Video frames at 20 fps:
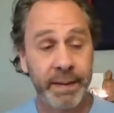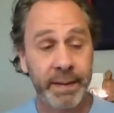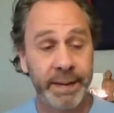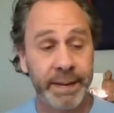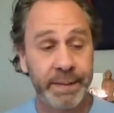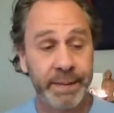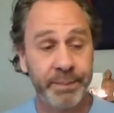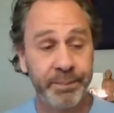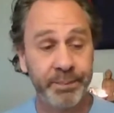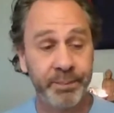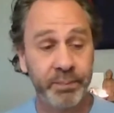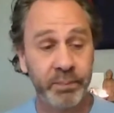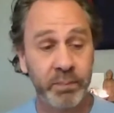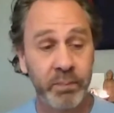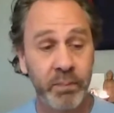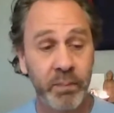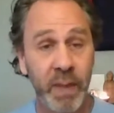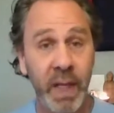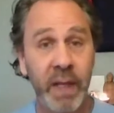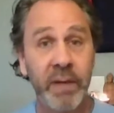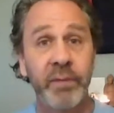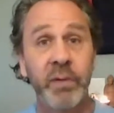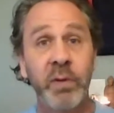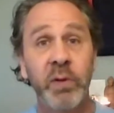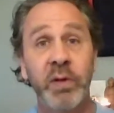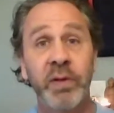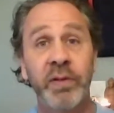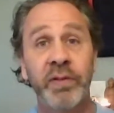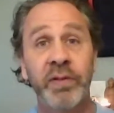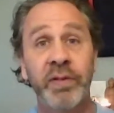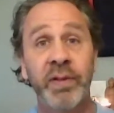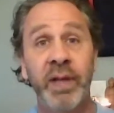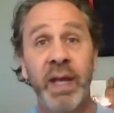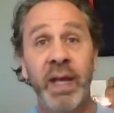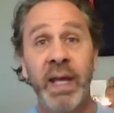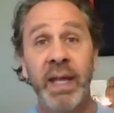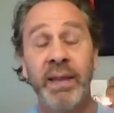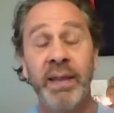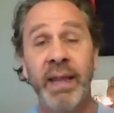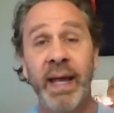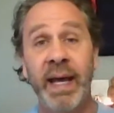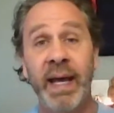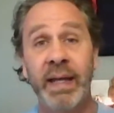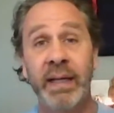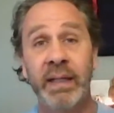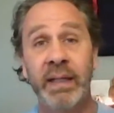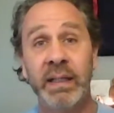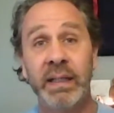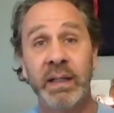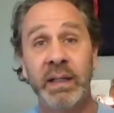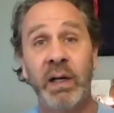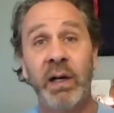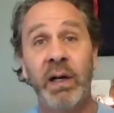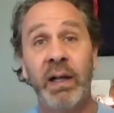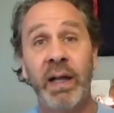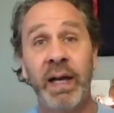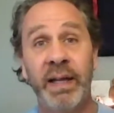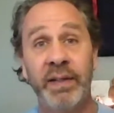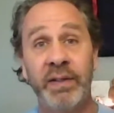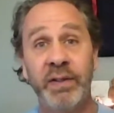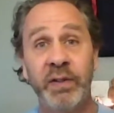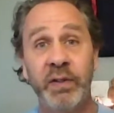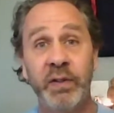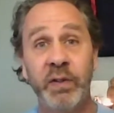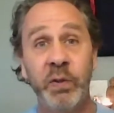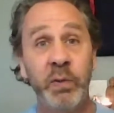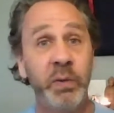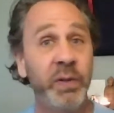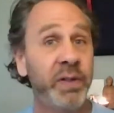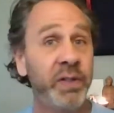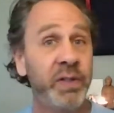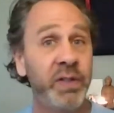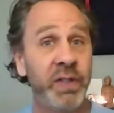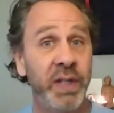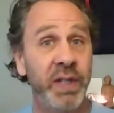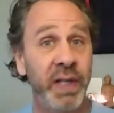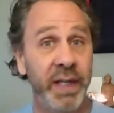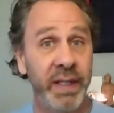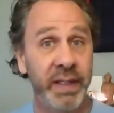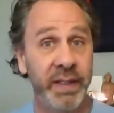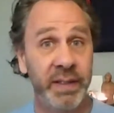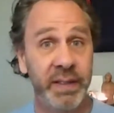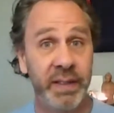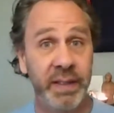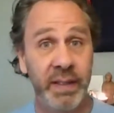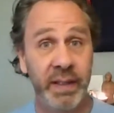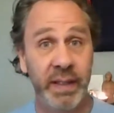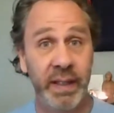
And of course, that all has to do with change.